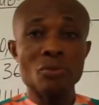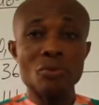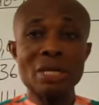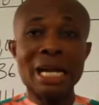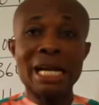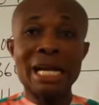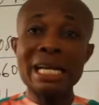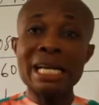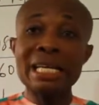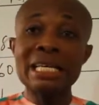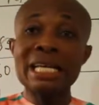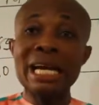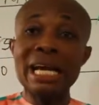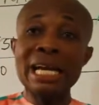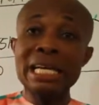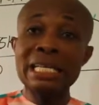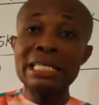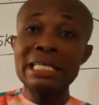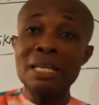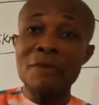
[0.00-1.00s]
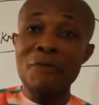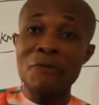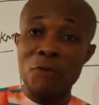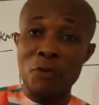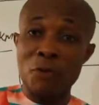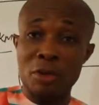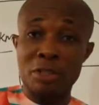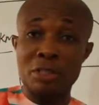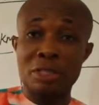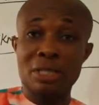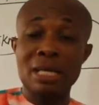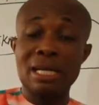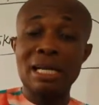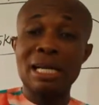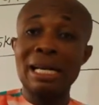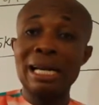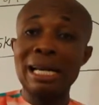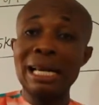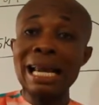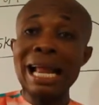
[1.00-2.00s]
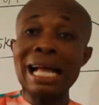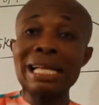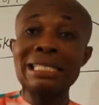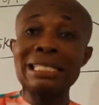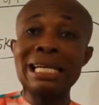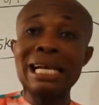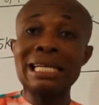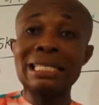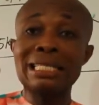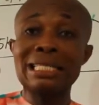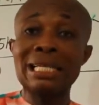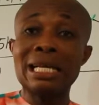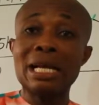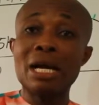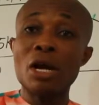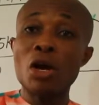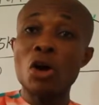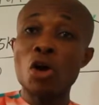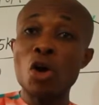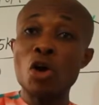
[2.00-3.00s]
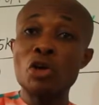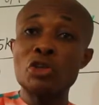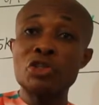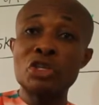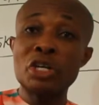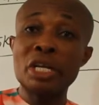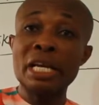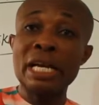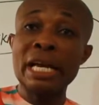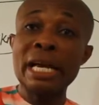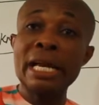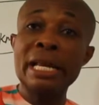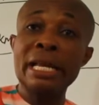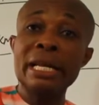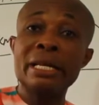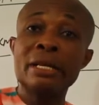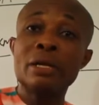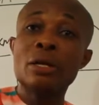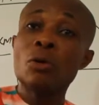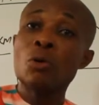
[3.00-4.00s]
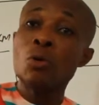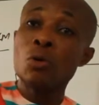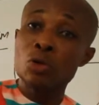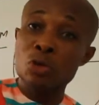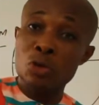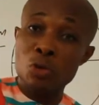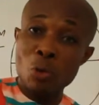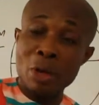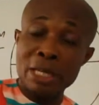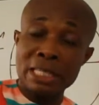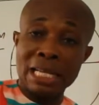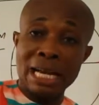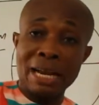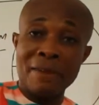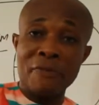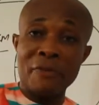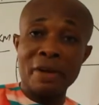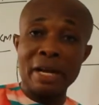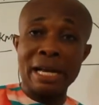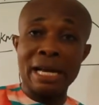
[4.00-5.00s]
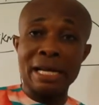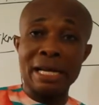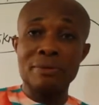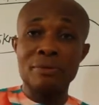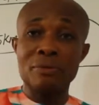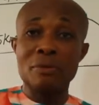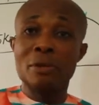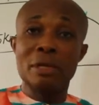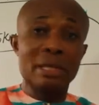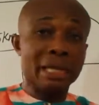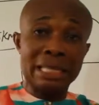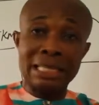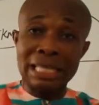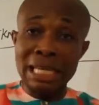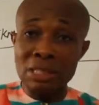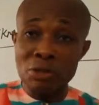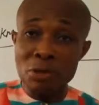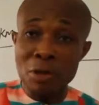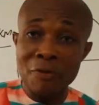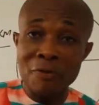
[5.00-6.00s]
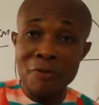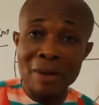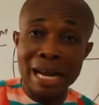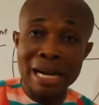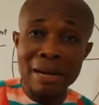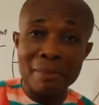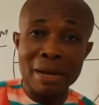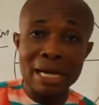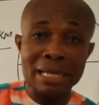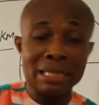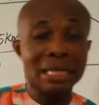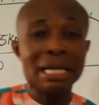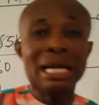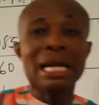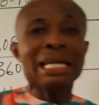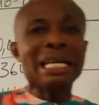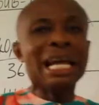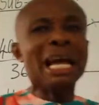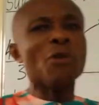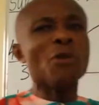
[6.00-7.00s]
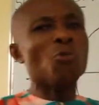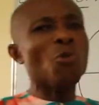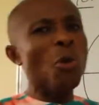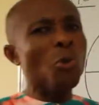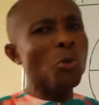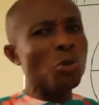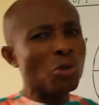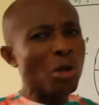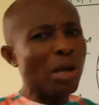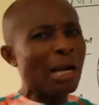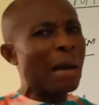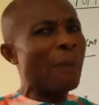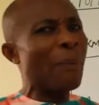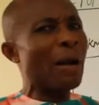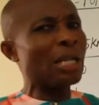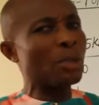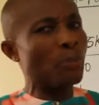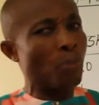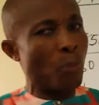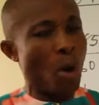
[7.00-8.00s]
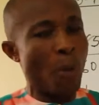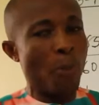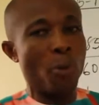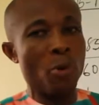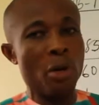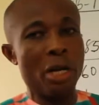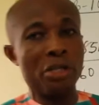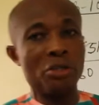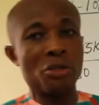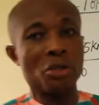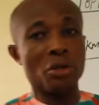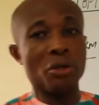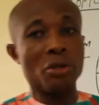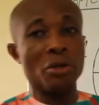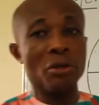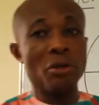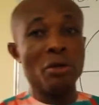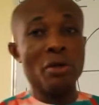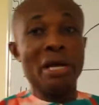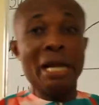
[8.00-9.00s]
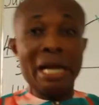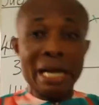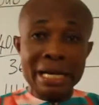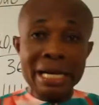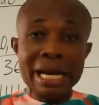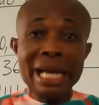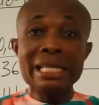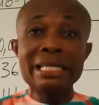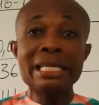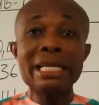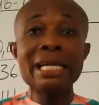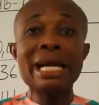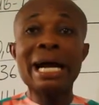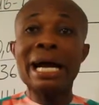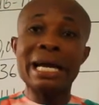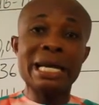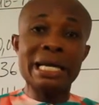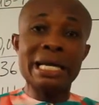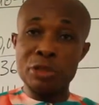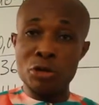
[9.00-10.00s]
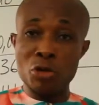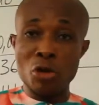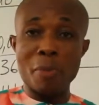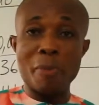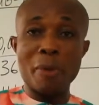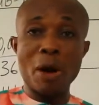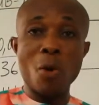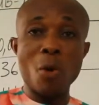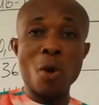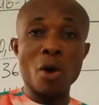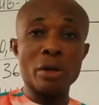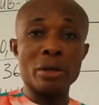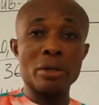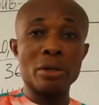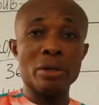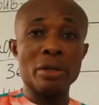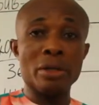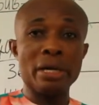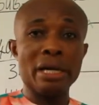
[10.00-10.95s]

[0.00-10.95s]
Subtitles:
that Nigeria is the fourth largest country in West Africa in terms of landmass. Then when we talk about population, Nigeria is number one.